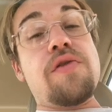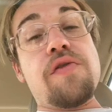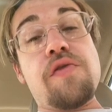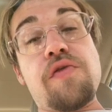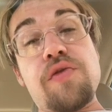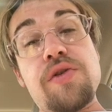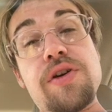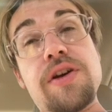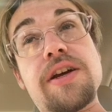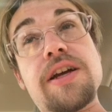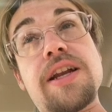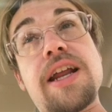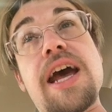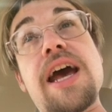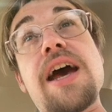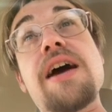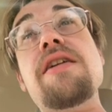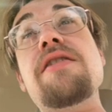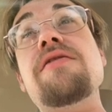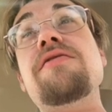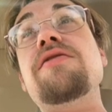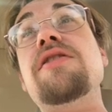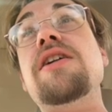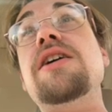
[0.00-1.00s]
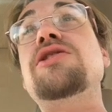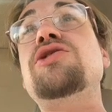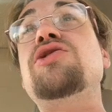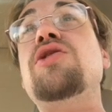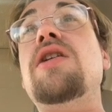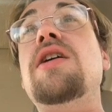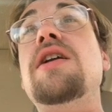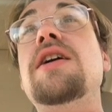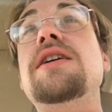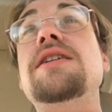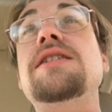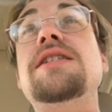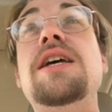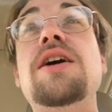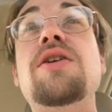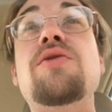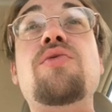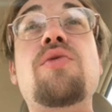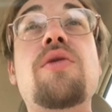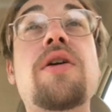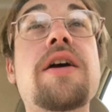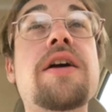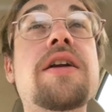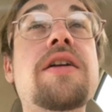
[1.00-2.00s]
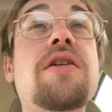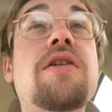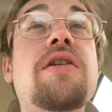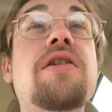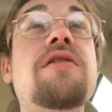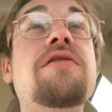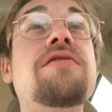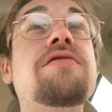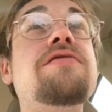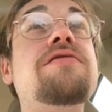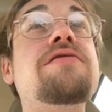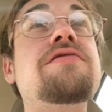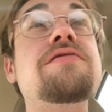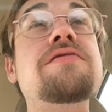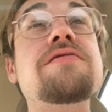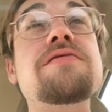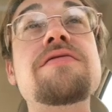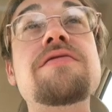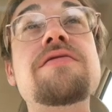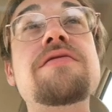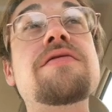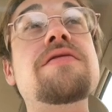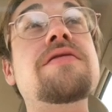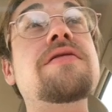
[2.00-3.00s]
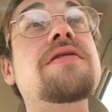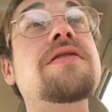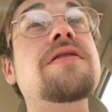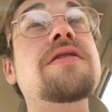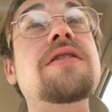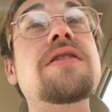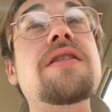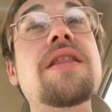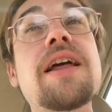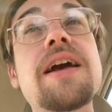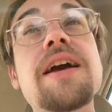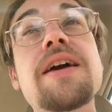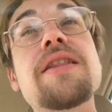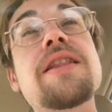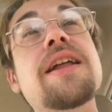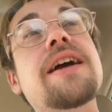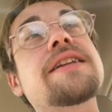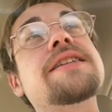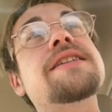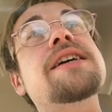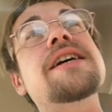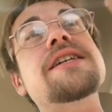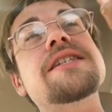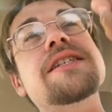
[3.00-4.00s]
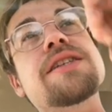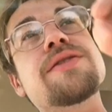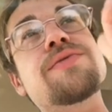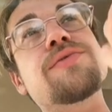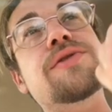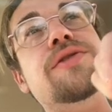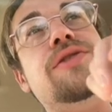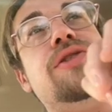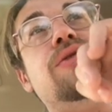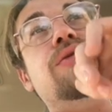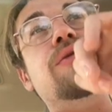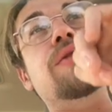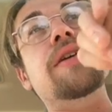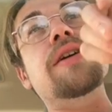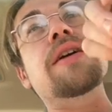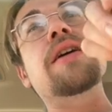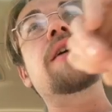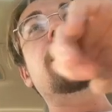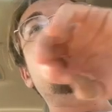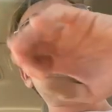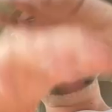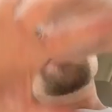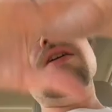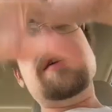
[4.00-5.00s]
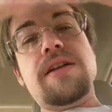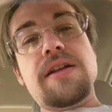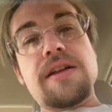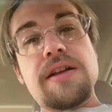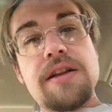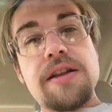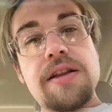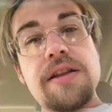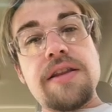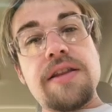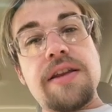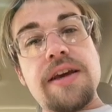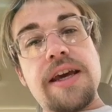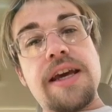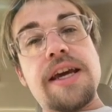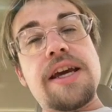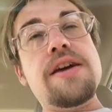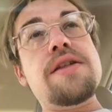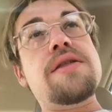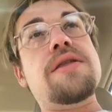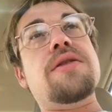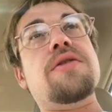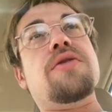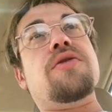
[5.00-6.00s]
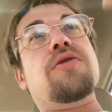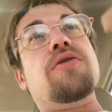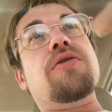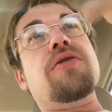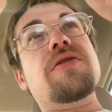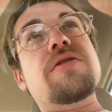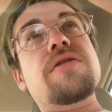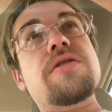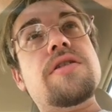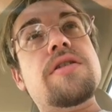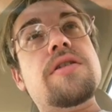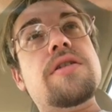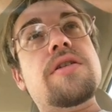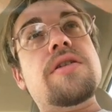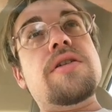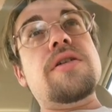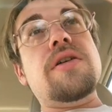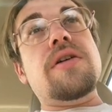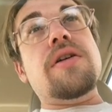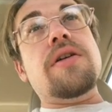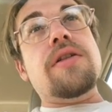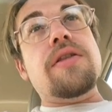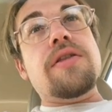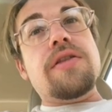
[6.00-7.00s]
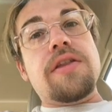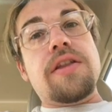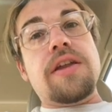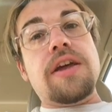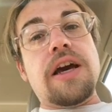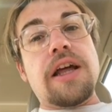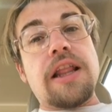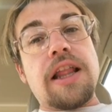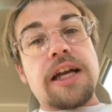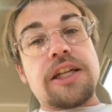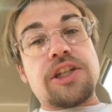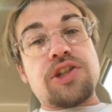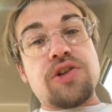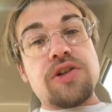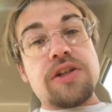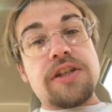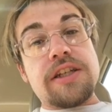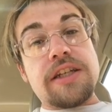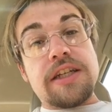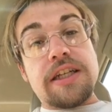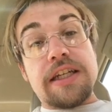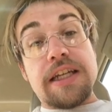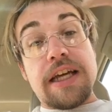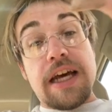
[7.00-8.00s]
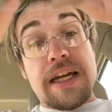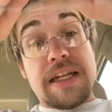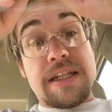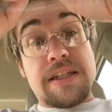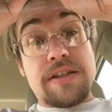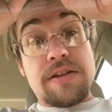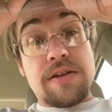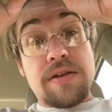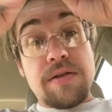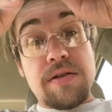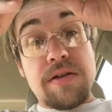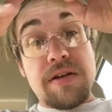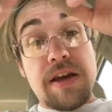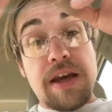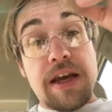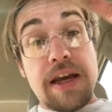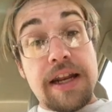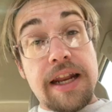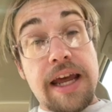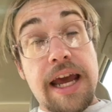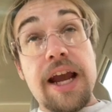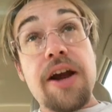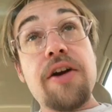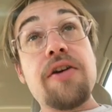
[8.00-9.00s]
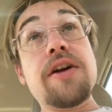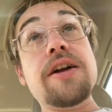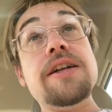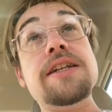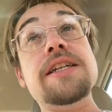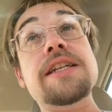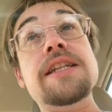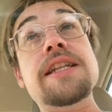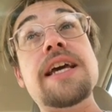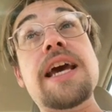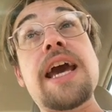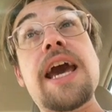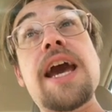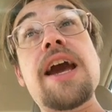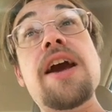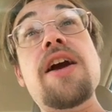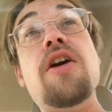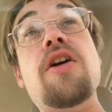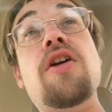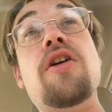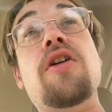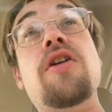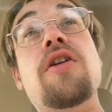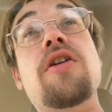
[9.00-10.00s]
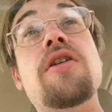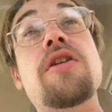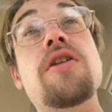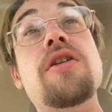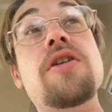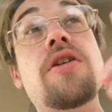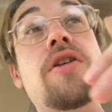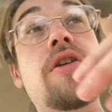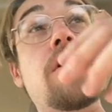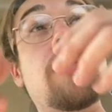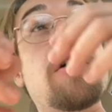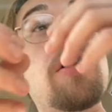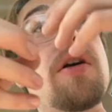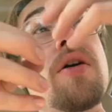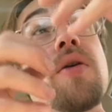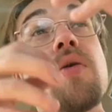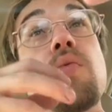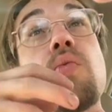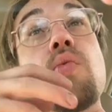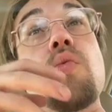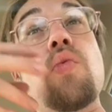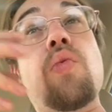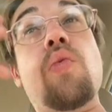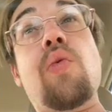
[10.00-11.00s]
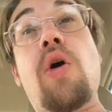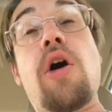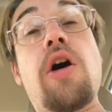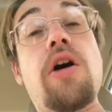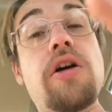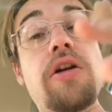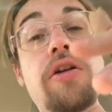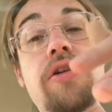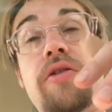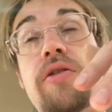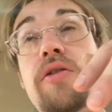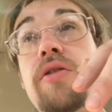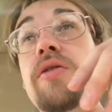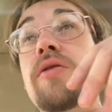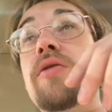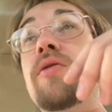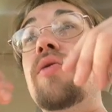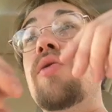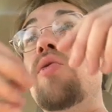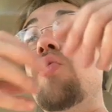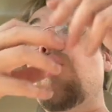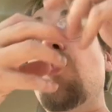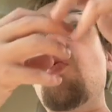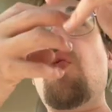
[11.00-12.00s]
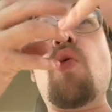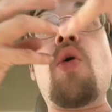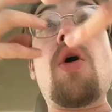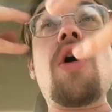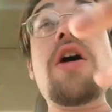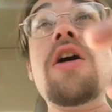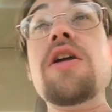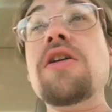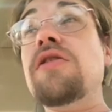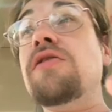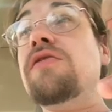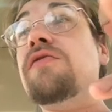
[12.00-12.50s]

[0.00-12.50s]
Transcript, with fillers: if we could have electronics that ran off like like Tesla was doing, the ether, the electricity that's inherent in the air, water water